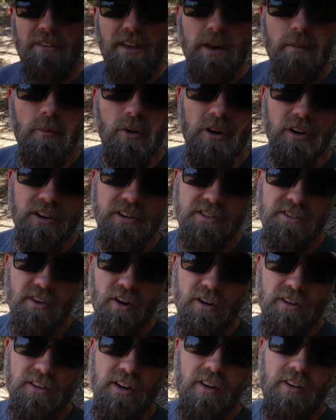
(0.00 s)
and then we're going to
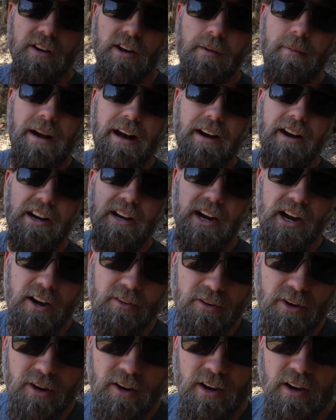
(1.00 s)
start talking about
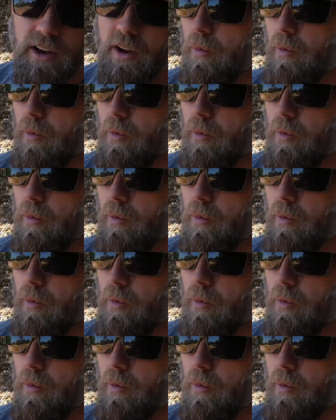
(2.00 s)
cover.